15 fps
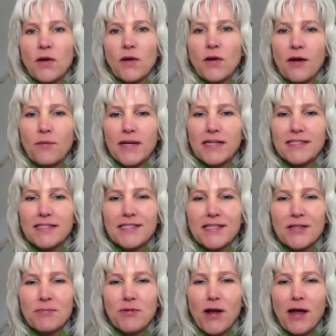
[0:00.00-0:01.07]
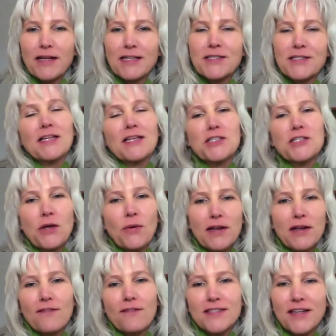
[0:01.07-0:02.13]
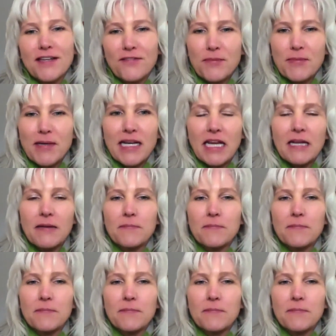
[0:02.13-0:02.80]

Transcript: So I can't wait to see the product. So let's show it off to everybody.